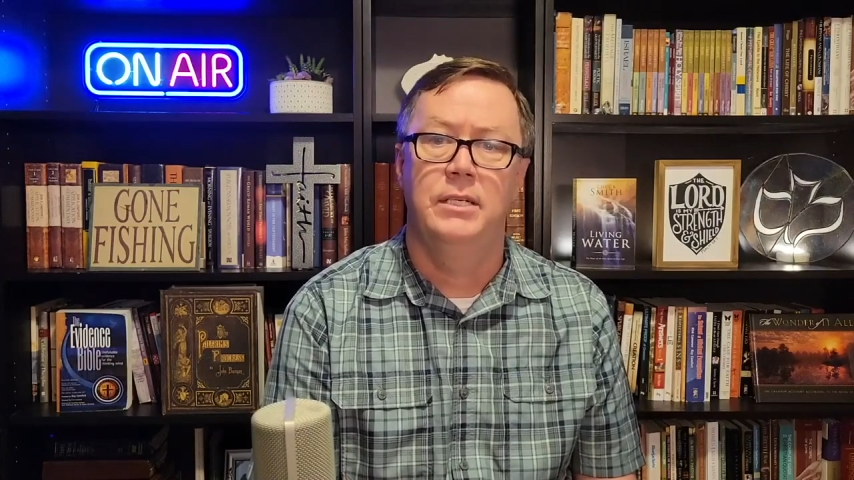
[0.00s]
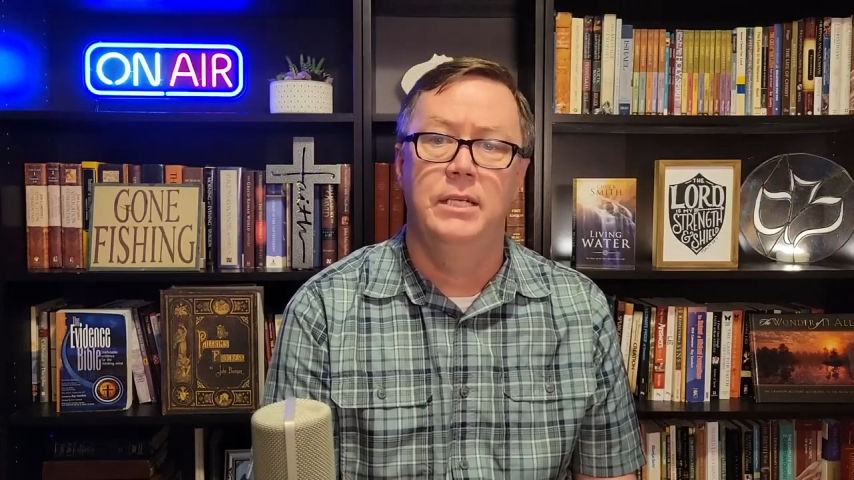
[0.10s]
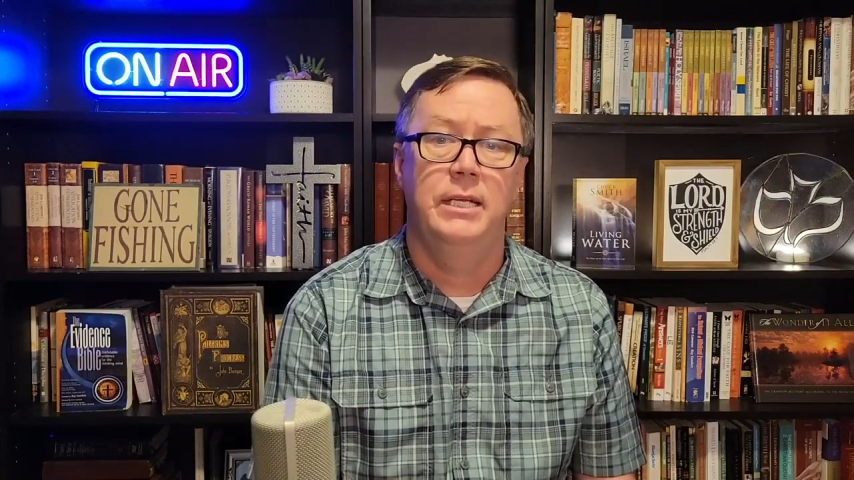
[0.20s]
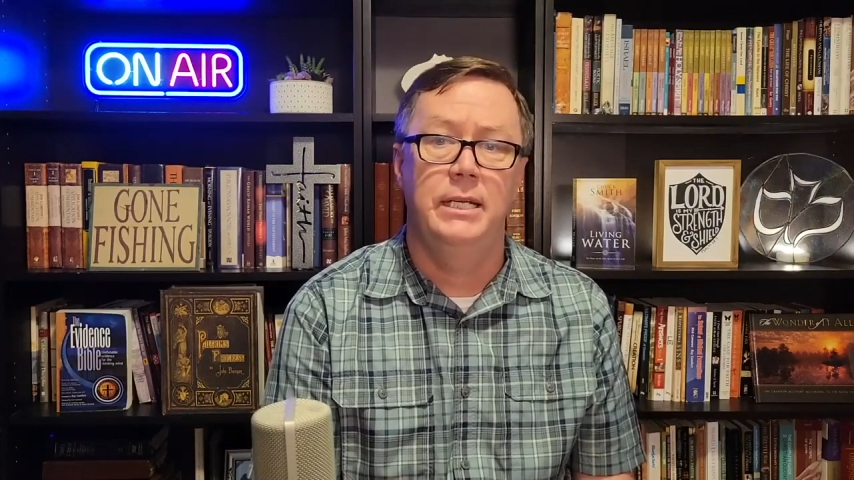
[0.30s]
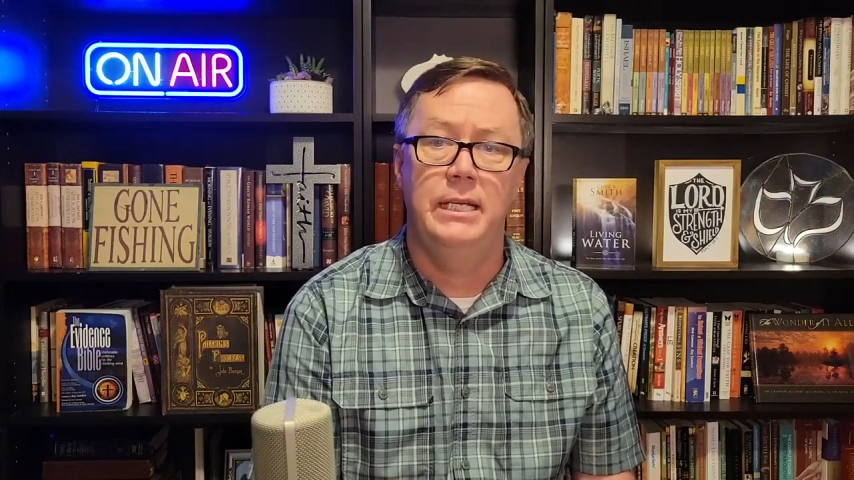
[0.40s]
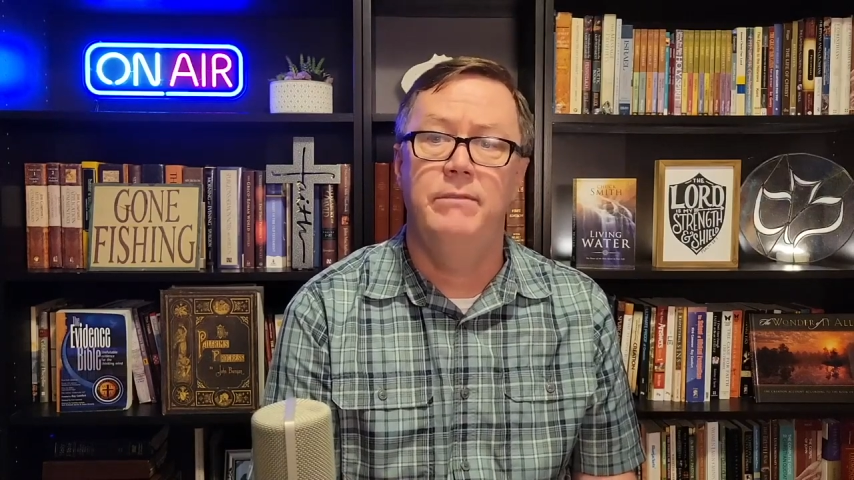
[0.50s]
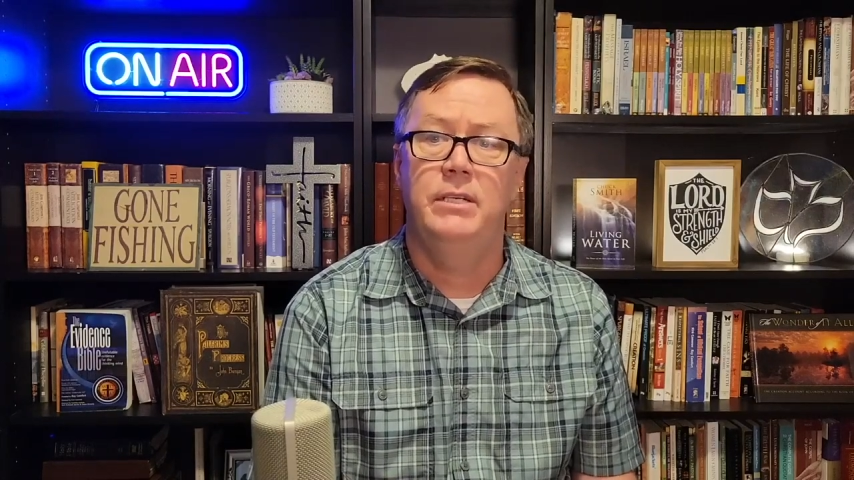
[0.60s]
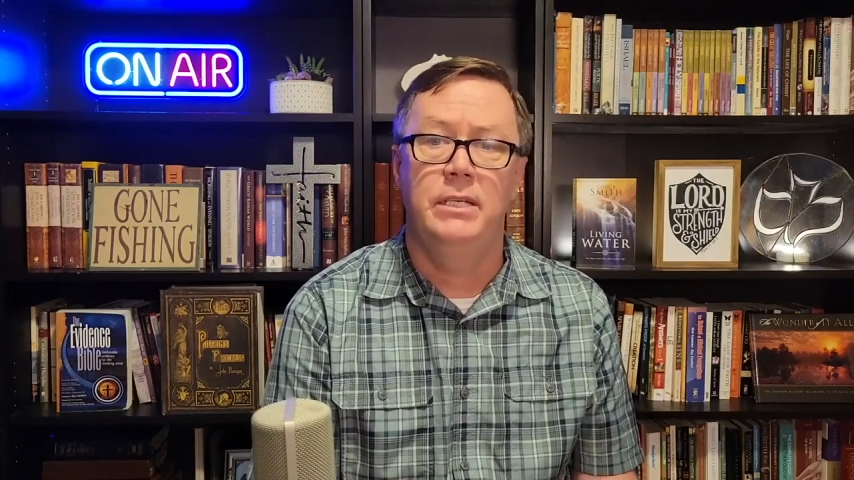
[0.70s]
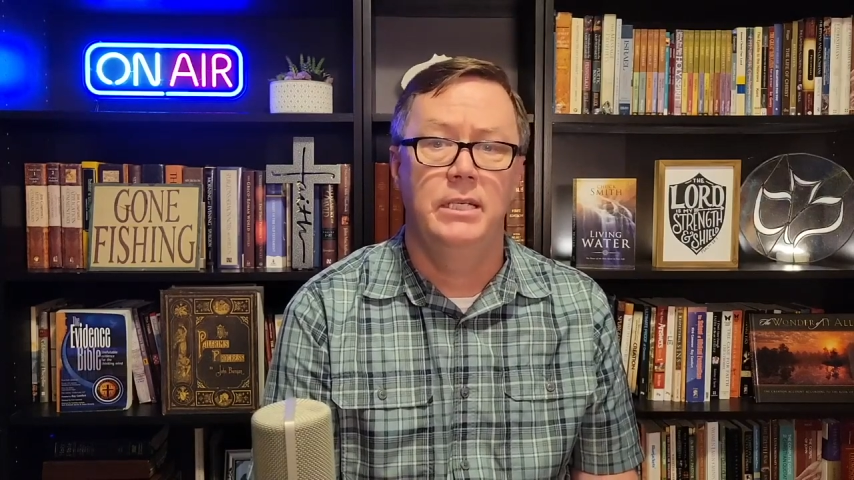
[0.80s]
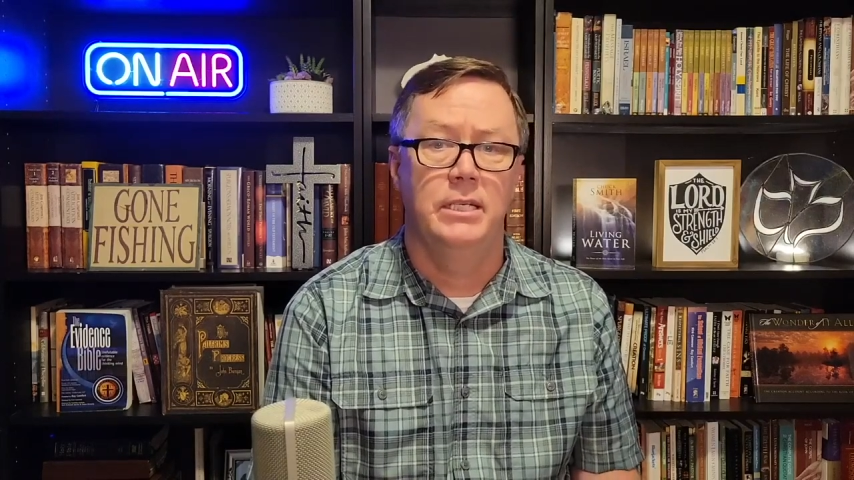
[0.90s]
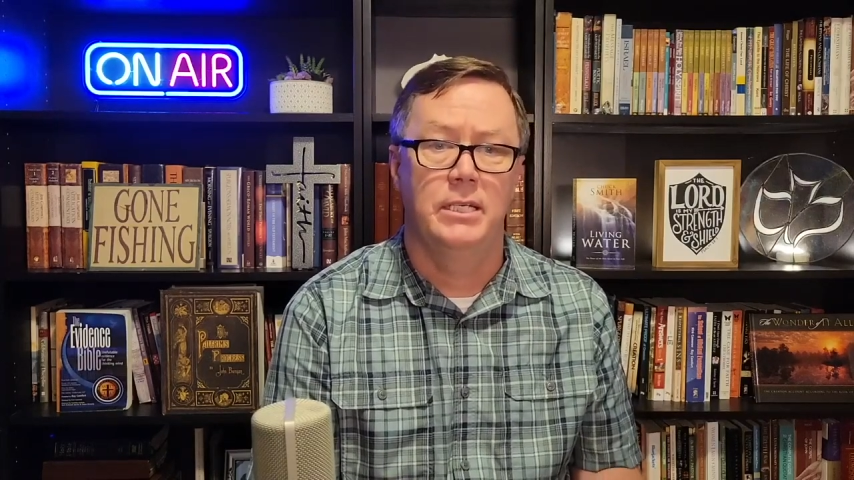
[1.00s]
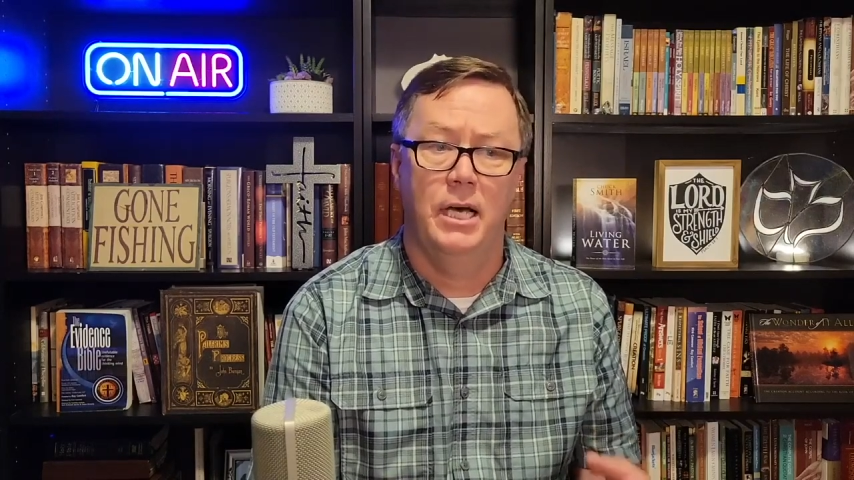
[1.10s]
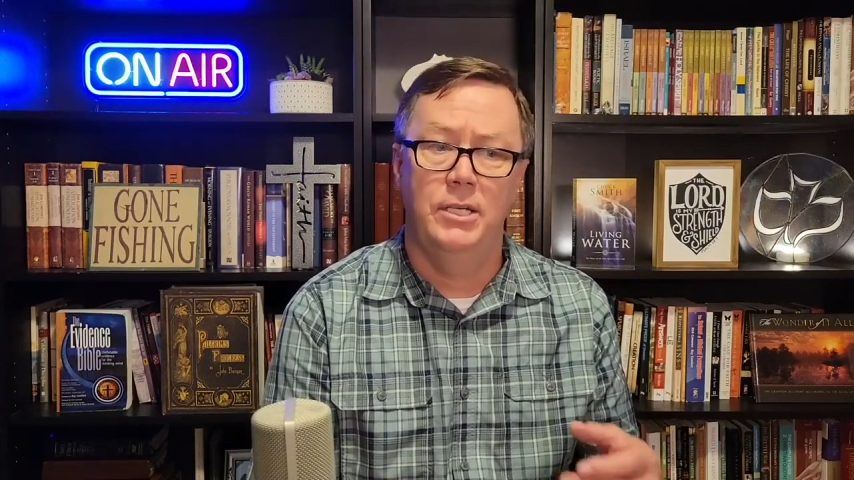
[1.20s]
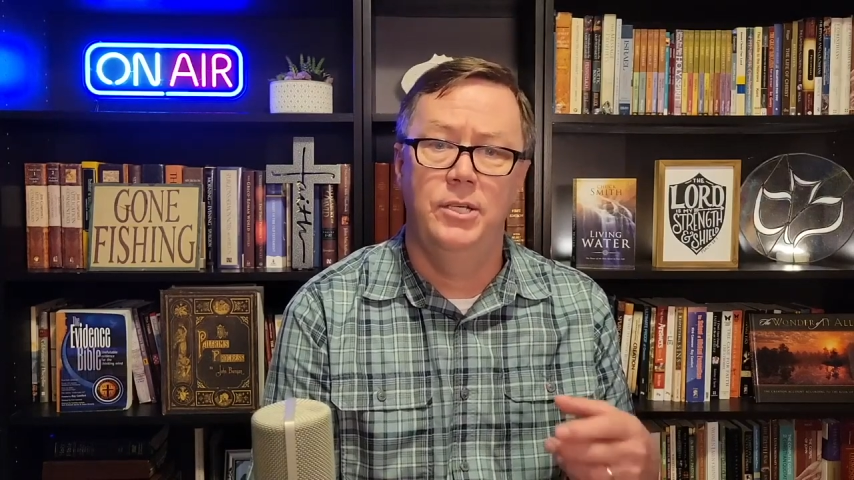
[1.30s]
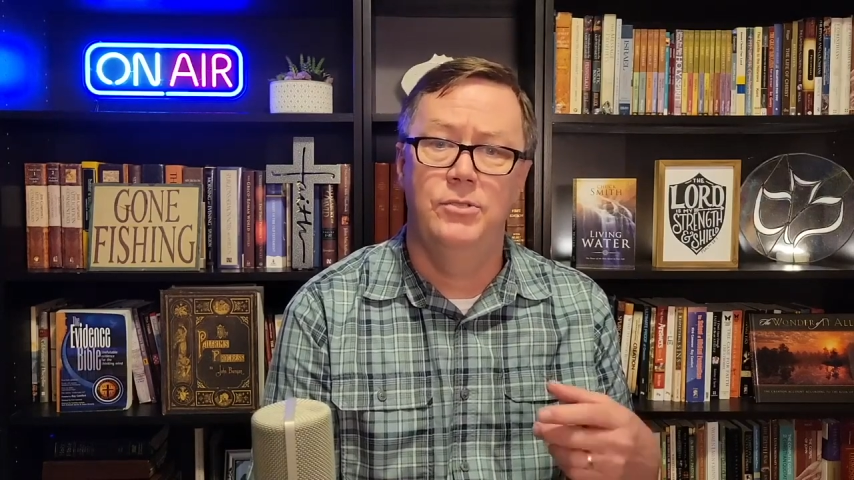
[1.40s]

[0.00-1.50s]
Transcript: and even God knows